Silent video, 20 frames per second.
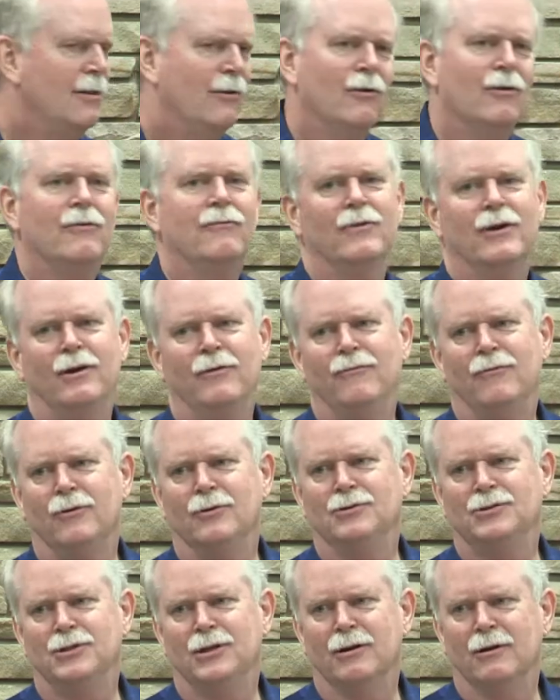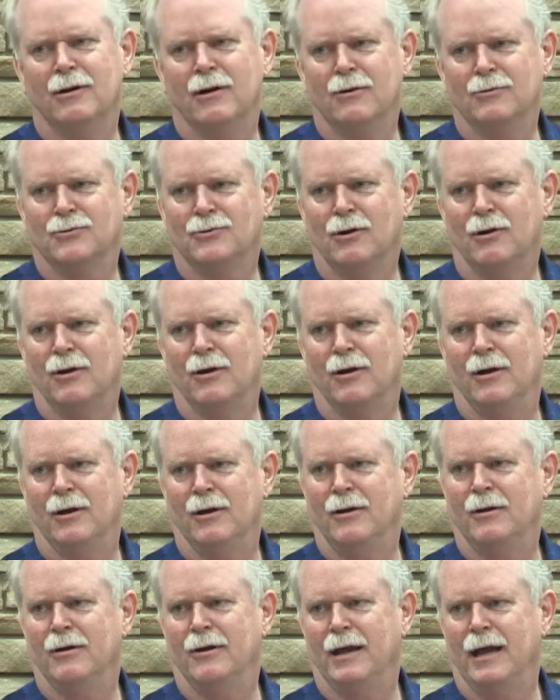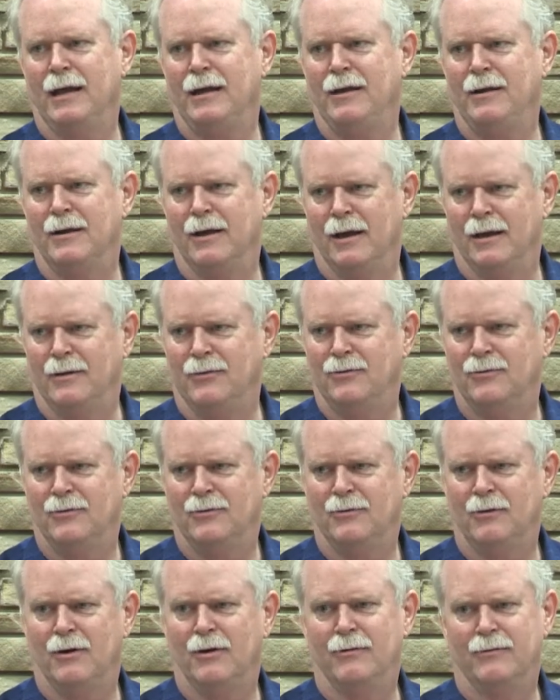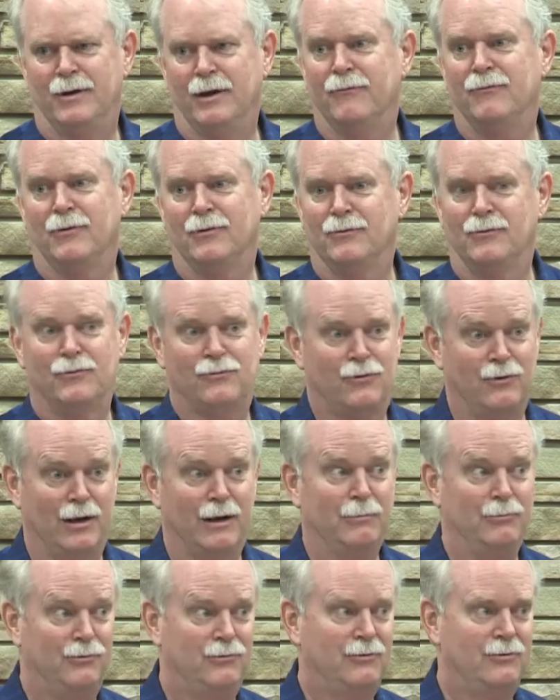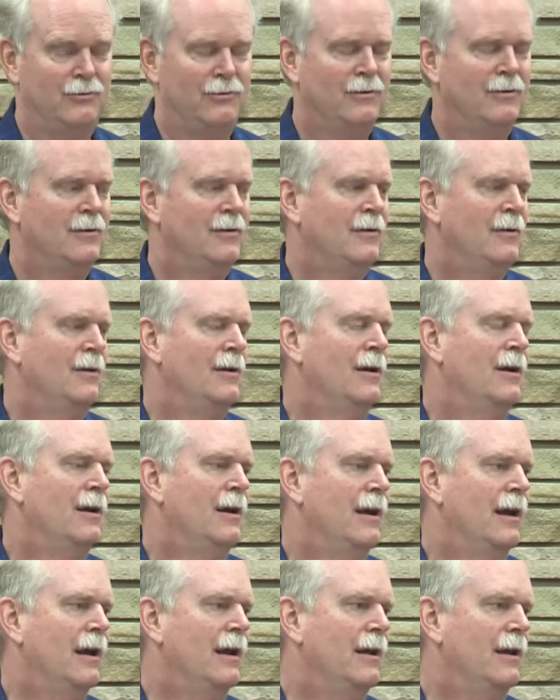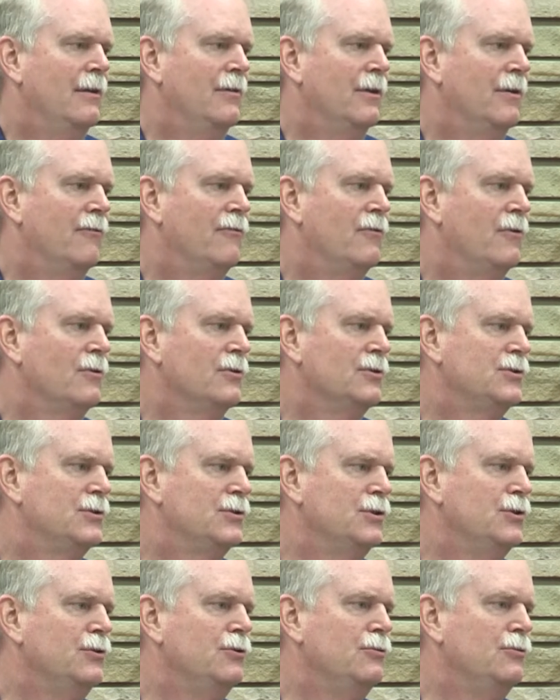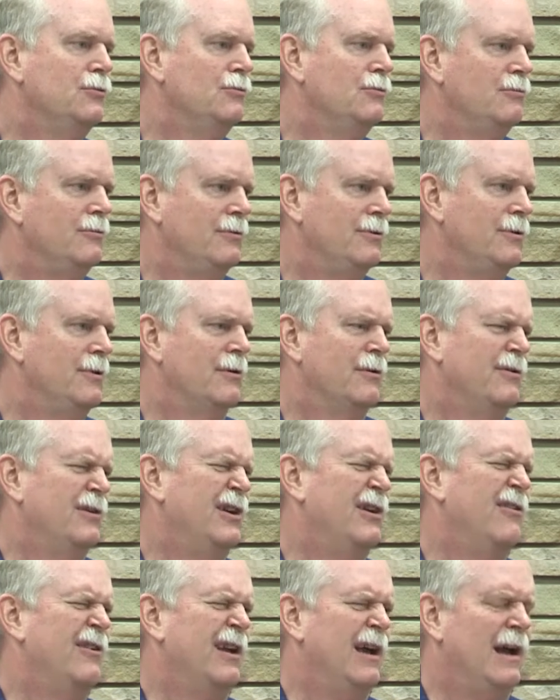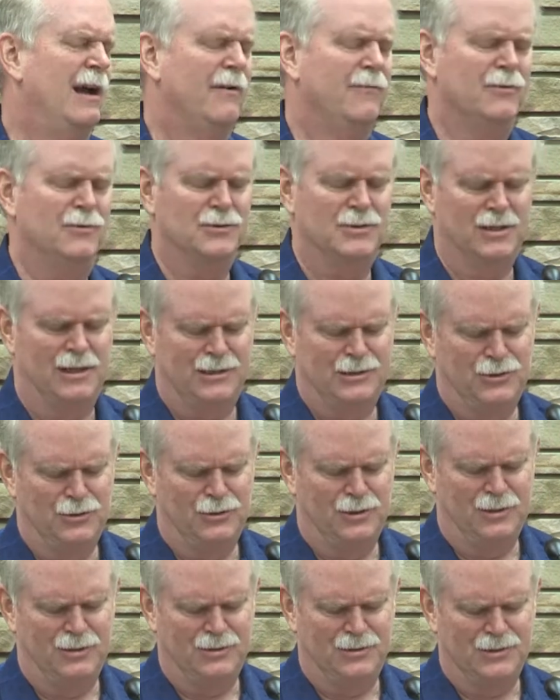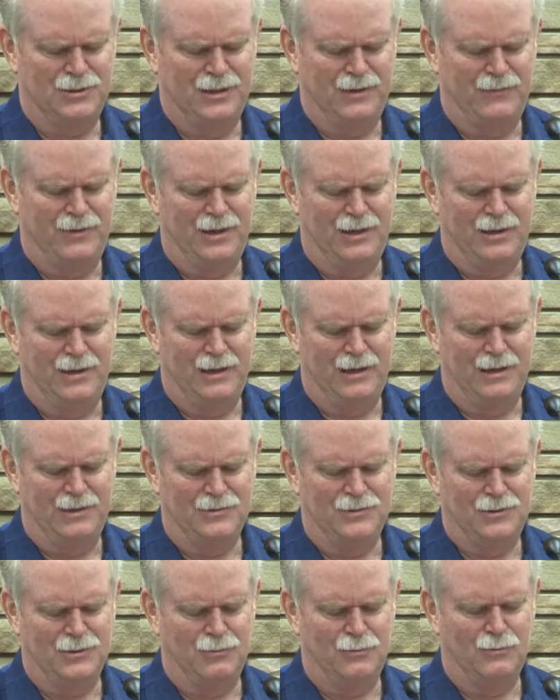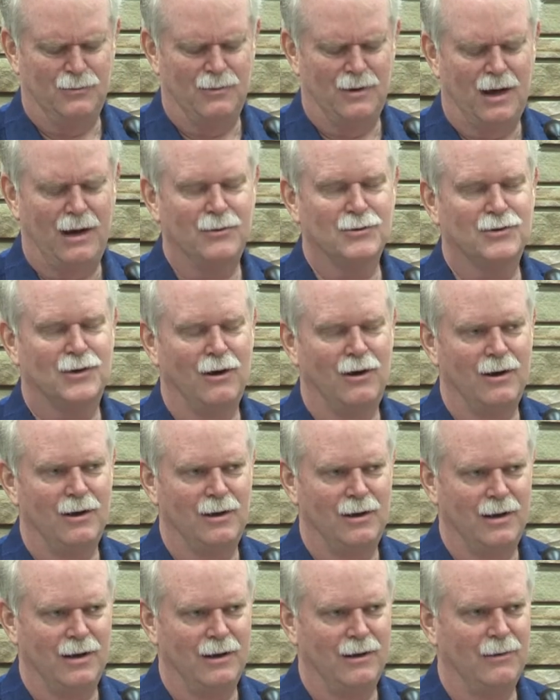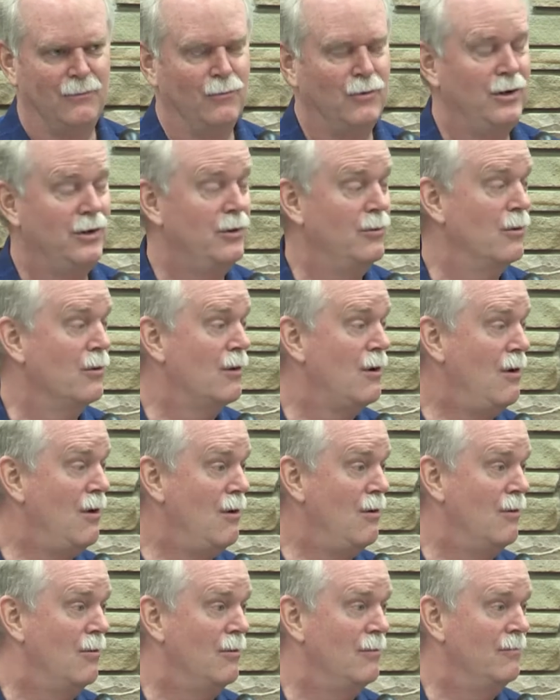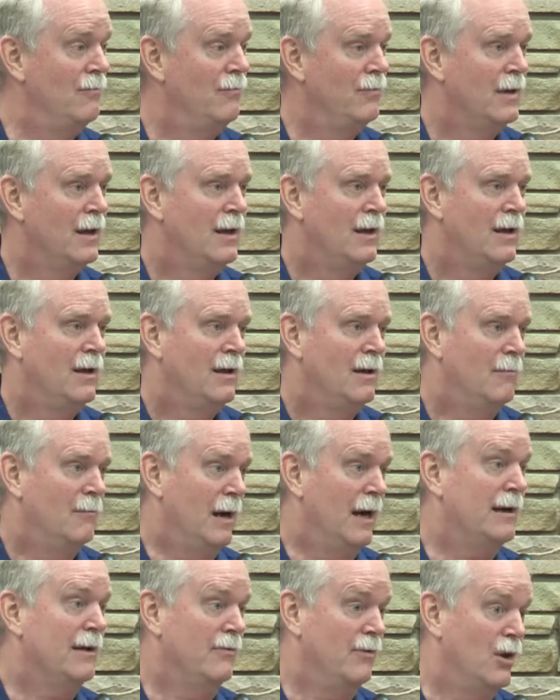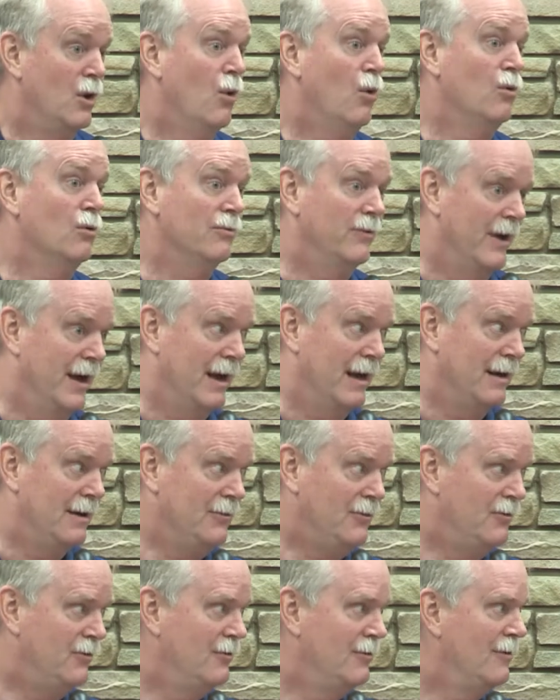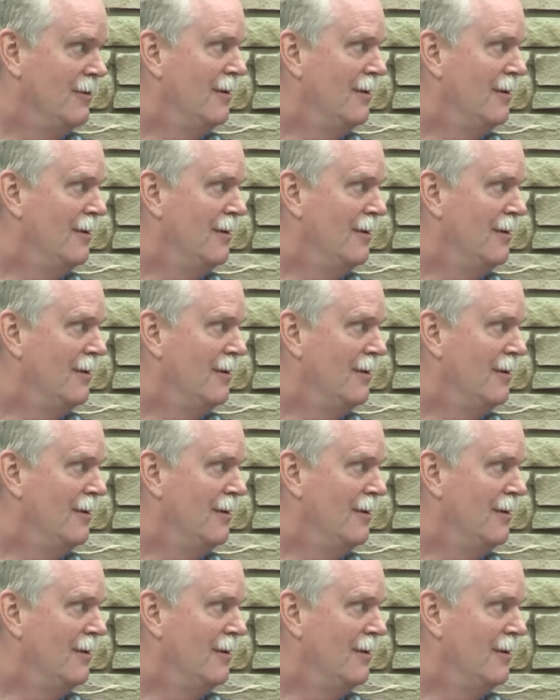Well, the very first year I was gone 180 days on different trips. And in the first year and a half, it was like 270 days. So I was gone a lot. And when you were home, back in the old days,